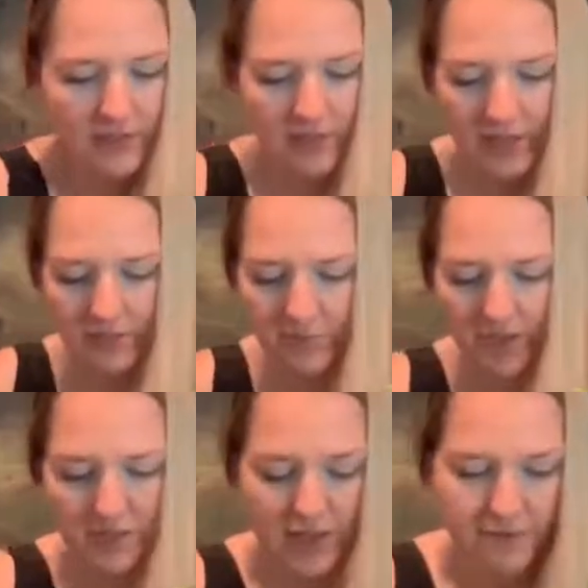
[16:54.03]
That may
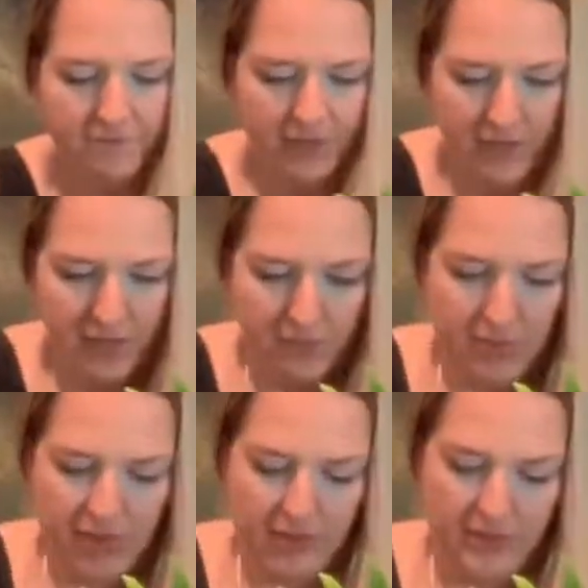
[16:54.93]
sound funny,
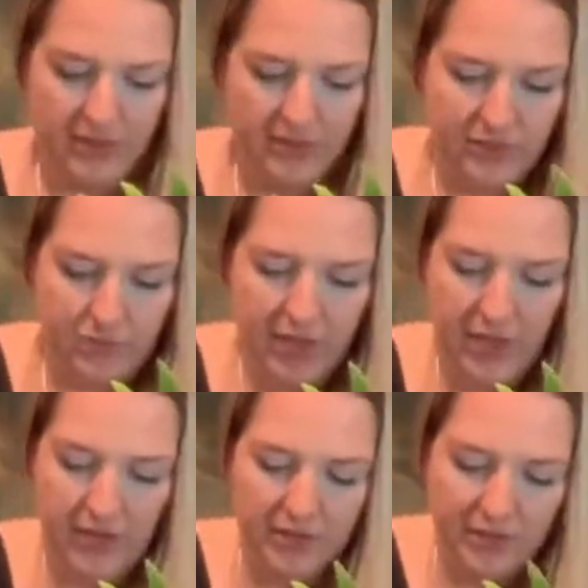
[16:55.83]
but
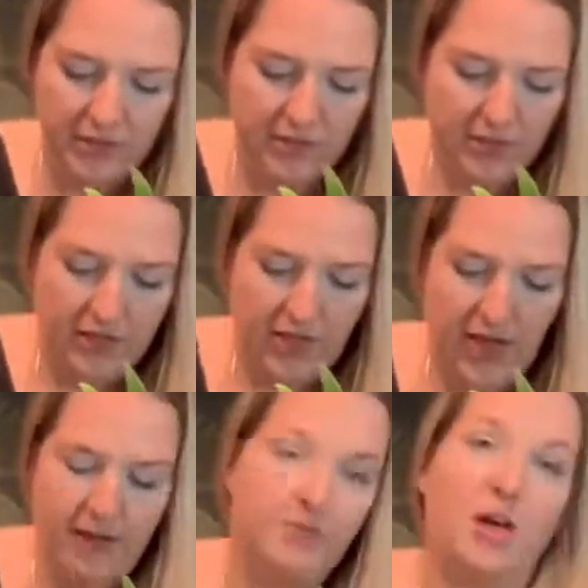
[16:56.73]
plants
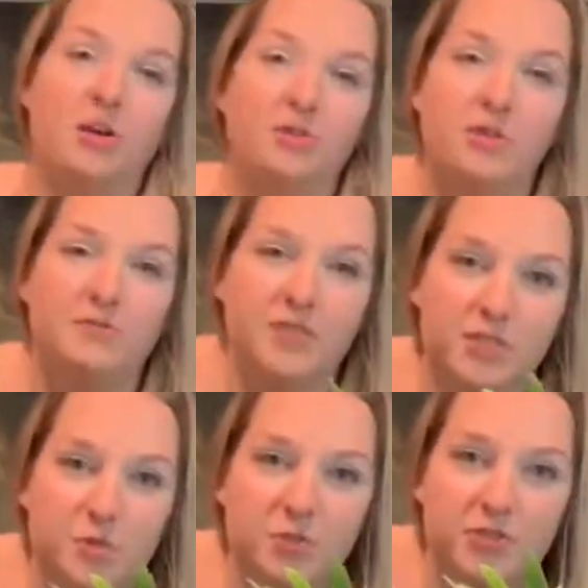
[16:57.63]
have not only
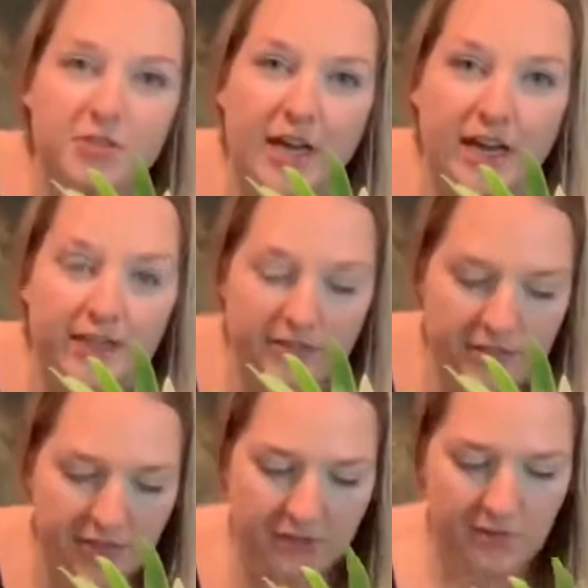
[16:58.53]
visible
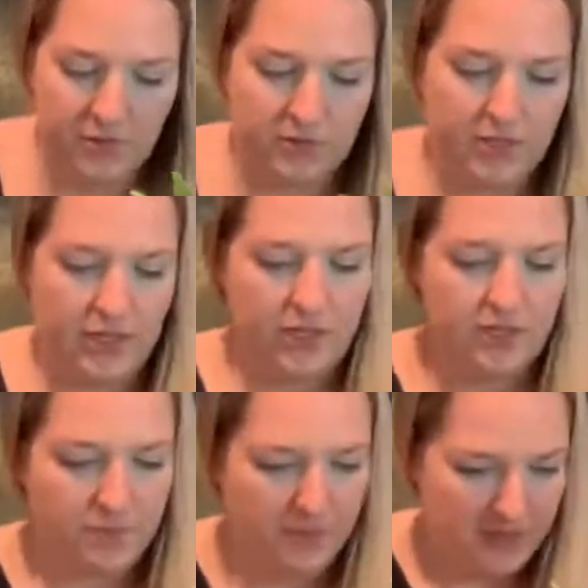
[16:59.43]
signs of those
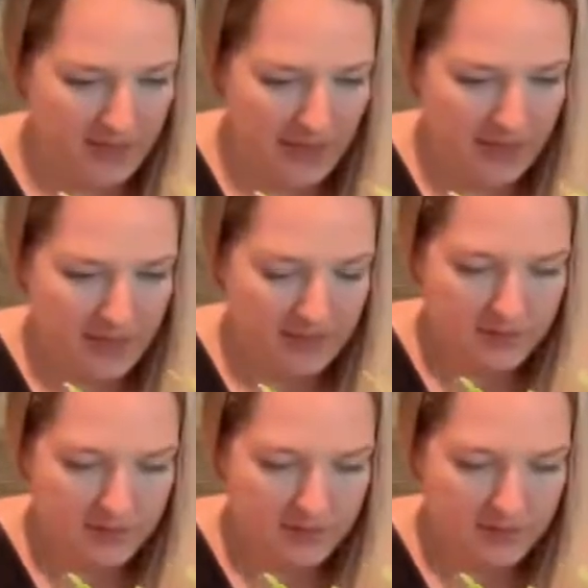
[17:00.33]
things, but they